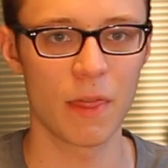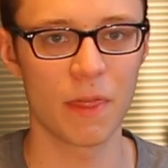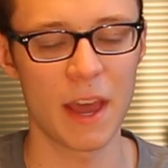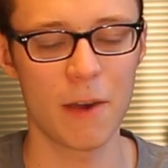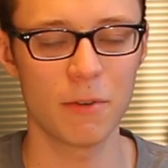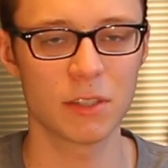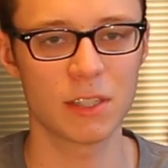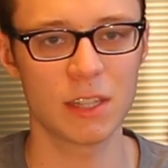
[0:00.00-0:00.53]

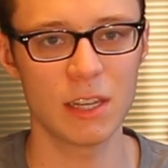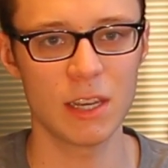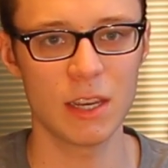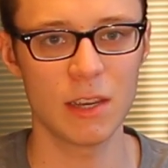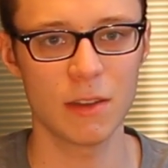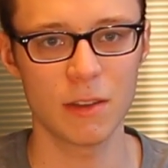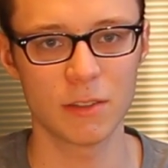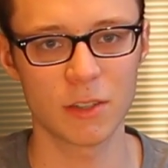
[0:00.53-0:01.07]
that was
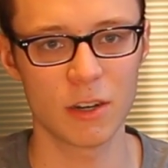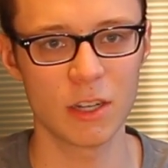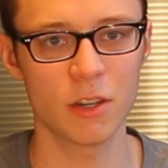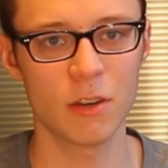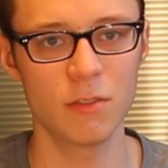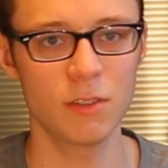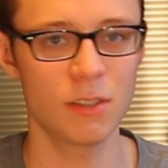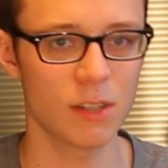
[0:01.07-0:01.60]
the dirty
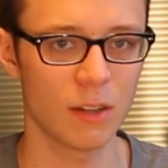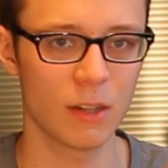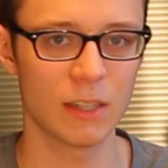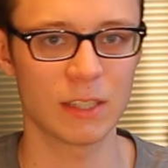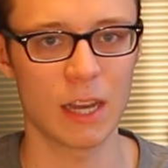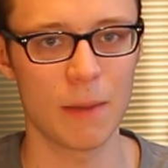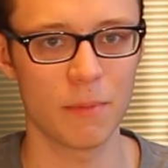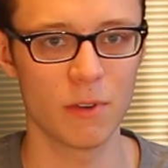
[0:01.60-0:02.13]
tones.
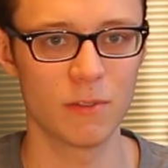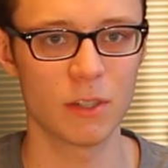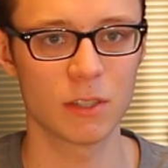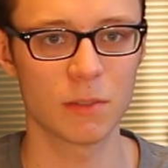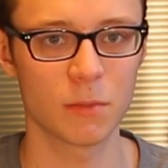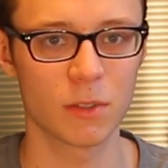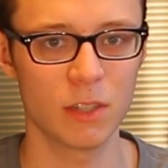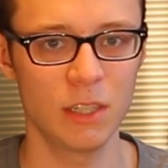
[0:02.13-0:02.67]
Let's hop over to
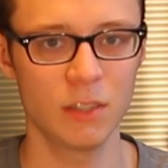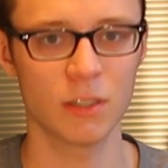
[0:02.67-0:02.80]
some clean